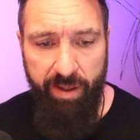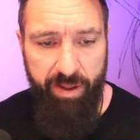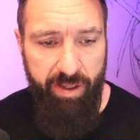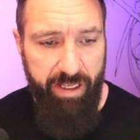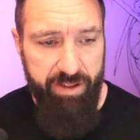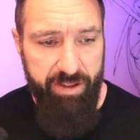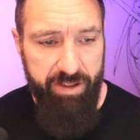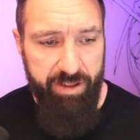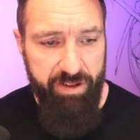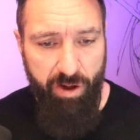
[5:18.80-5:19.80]
It's going to
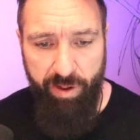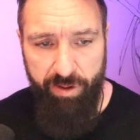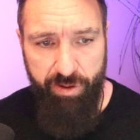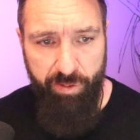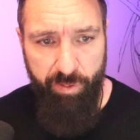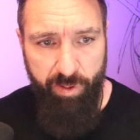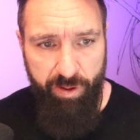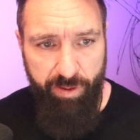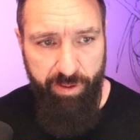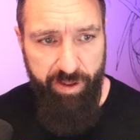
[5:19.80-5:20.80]
go into
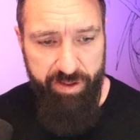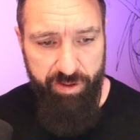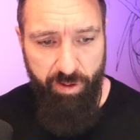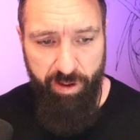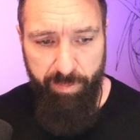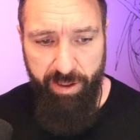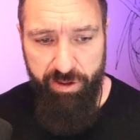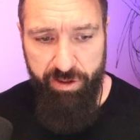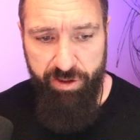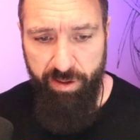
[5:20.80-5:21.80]
this
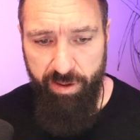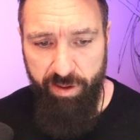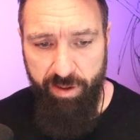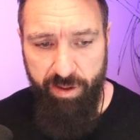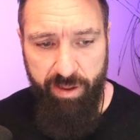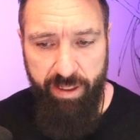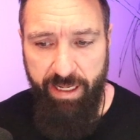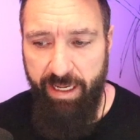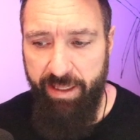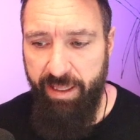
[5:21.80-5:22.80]
automation,
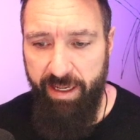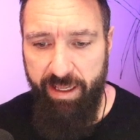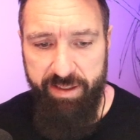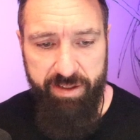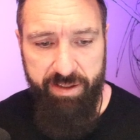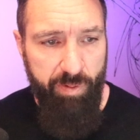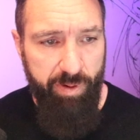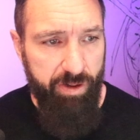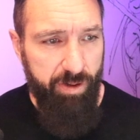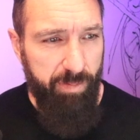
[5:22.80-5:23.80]
and then it's going
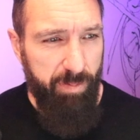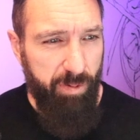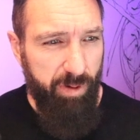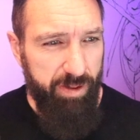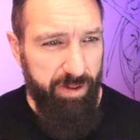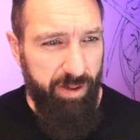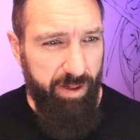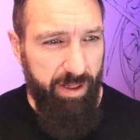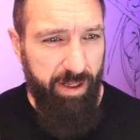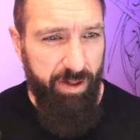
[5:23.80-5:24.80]
to be put
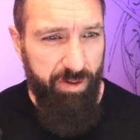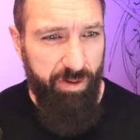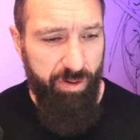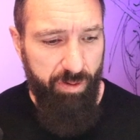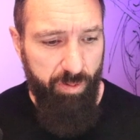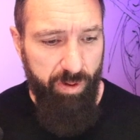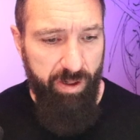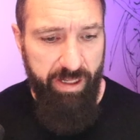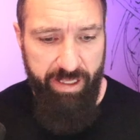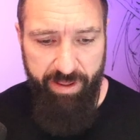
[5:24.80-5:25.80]
into
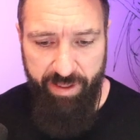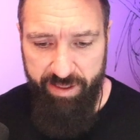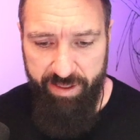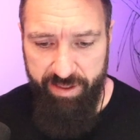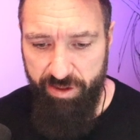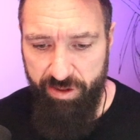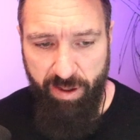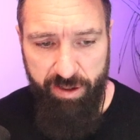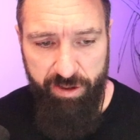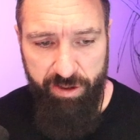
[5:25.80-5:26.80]
this
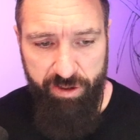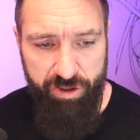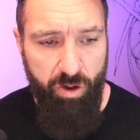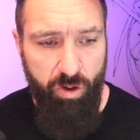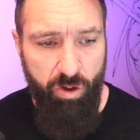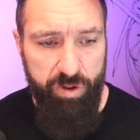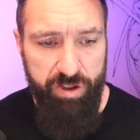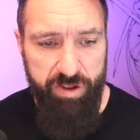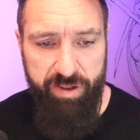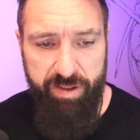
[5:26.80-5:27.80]
spreadsheet, which is
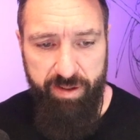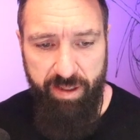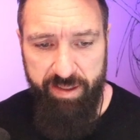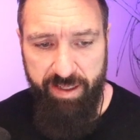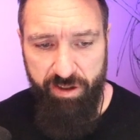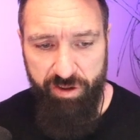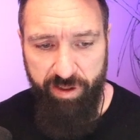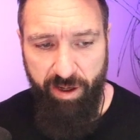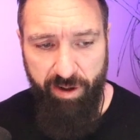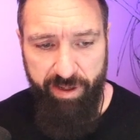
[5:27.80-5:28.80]
essentially
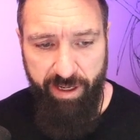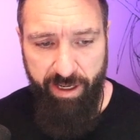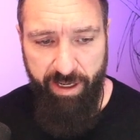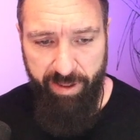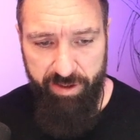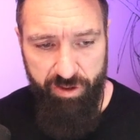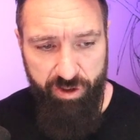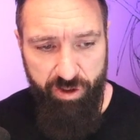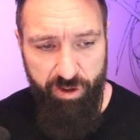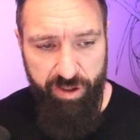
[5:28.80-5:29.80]
our database. So
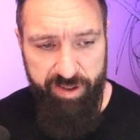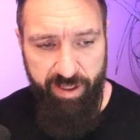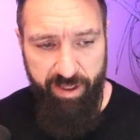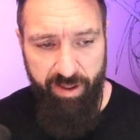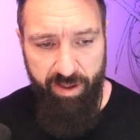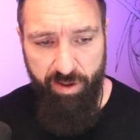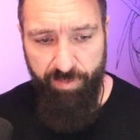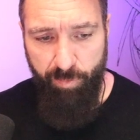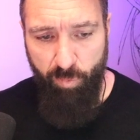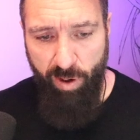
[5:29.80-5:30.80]
you can see
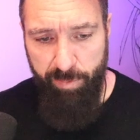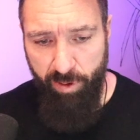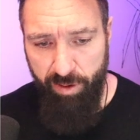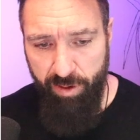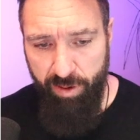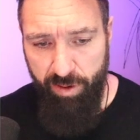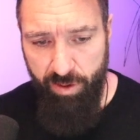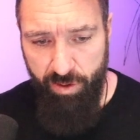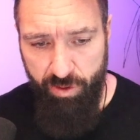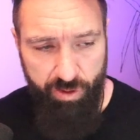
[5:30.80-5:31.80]
from webhook
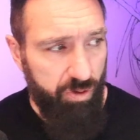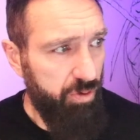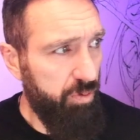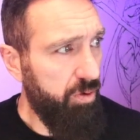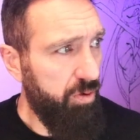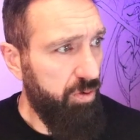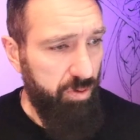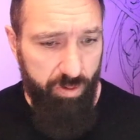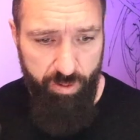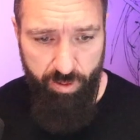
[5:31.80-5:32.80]
to
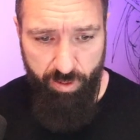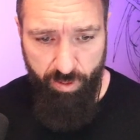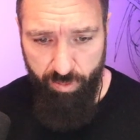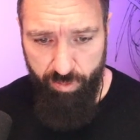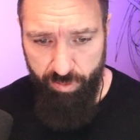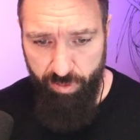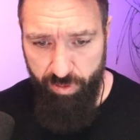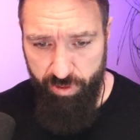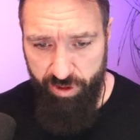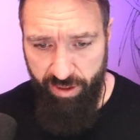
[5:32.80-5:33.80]
the Google
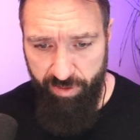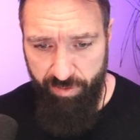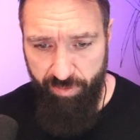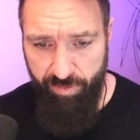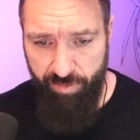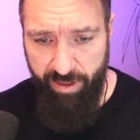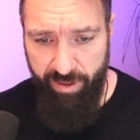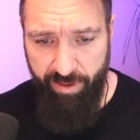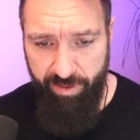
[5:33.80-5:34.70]
Sheet right here.